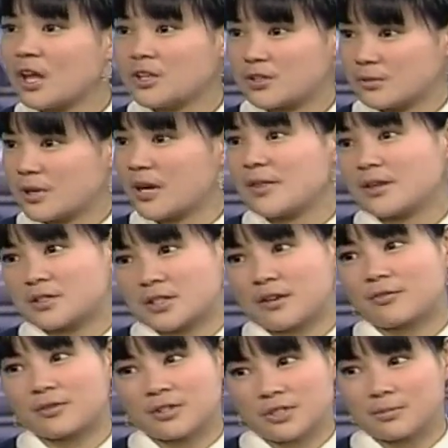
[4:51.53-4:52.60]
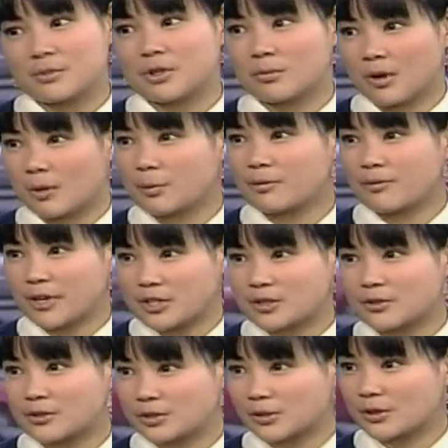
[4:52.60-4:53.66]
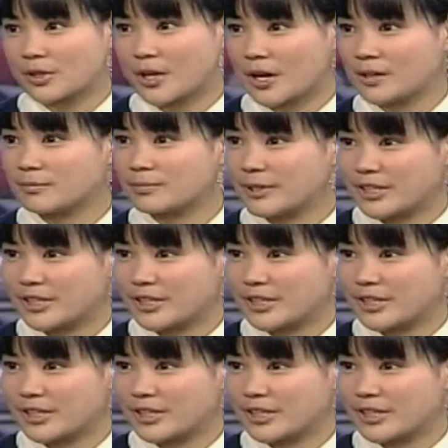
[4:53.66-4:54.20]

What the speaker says: So yeah, that's definitely something you want a professional to look at.